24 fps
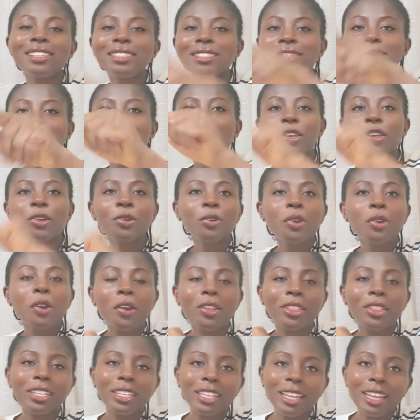See you
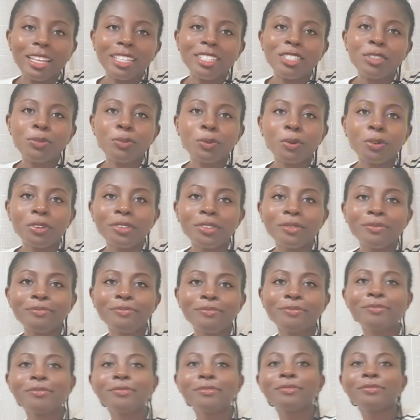on the next one.